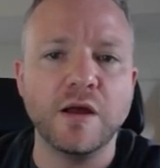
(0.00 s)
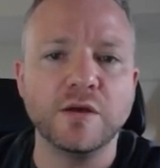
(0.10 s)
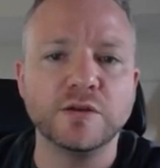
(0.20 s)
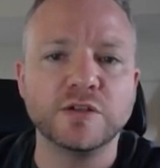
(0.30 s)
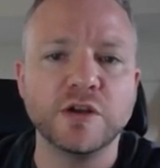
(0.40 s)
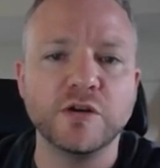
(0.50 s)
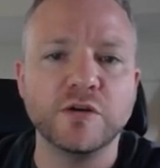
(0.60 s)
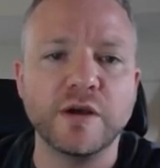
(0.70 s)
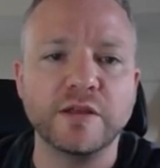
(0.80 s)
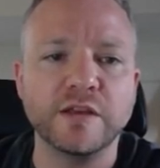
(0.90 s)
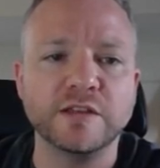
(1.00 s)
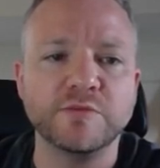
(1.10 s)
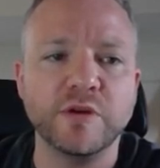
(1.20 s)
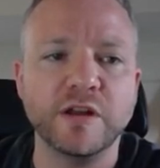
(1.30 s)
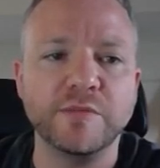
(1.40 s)
So at this
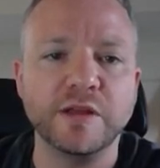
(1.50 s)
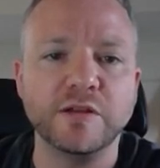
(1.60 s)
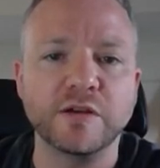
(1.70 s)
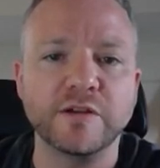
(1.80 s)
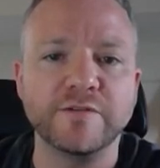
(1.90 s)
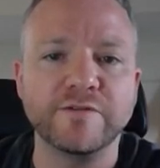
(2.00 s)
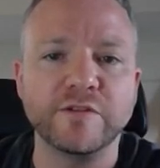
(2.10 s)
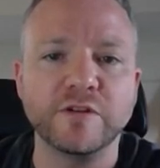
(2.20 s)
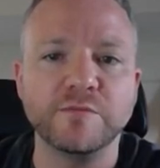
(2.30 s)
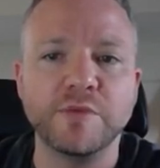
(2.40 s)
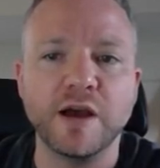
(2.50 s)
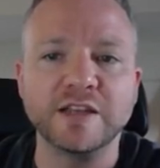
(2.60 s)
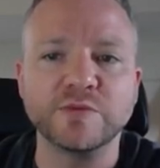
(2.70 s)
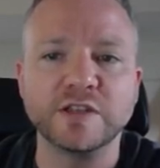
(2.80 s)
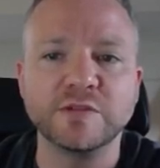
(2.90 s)
point, I'd be looking for
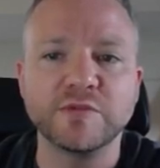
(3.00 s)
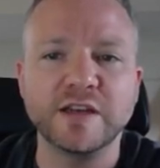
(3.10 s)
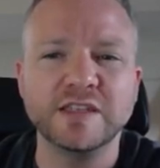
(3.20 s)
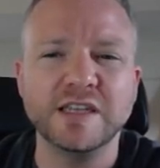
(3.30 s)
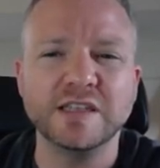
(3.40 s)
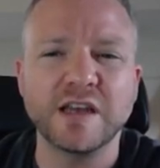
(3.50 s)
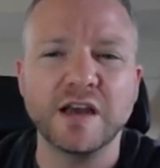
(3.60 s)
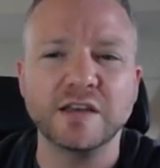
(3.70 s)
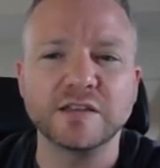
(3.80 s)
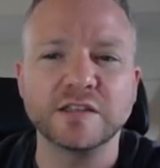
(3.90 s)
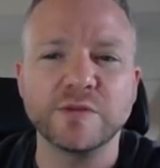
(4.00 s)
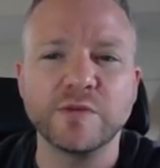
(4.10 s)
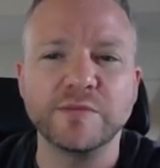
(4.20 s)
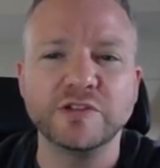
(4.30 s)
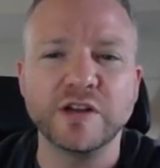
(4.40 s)
buys once it breaks these highs, because I want to
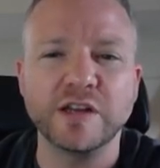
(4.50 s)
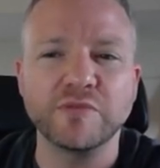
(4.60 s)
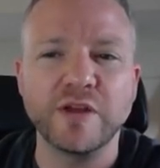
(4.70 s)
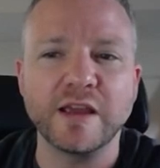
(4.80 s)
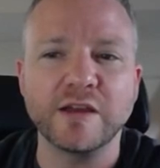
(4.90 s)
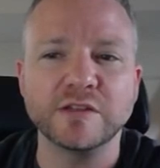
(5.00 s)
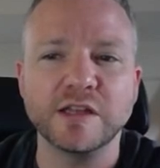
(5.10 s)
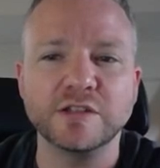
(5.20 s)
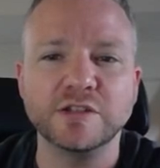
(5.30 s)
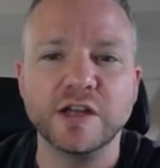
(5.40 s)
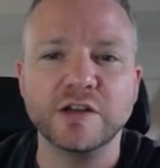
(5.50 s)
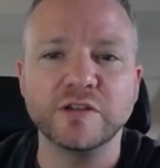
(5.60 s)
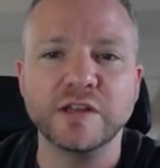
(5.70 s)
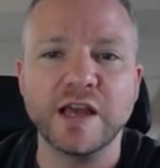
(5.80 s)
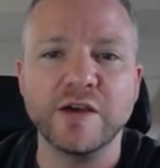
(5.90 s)
be trading breakouts. That's
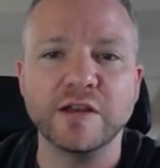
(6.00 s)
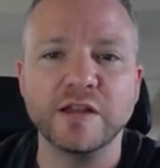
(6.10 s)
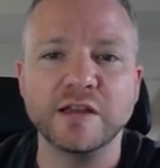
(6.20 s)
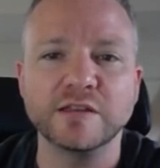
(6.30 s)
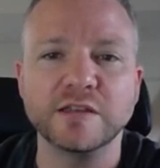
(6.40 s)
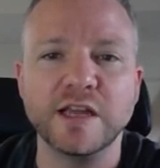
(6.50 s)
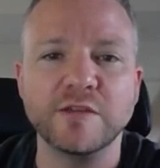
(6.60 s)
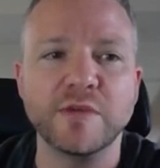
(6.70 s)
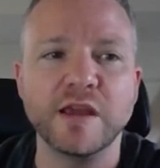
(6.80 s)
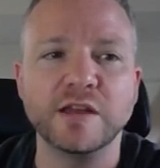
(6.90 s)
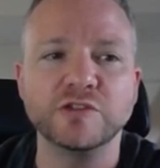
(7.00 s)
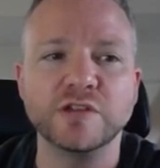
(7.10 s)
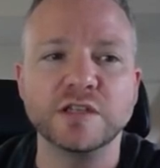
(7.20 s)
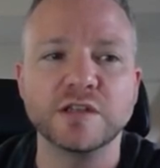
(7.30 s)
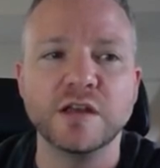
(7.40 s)
generally how I like to take my entries.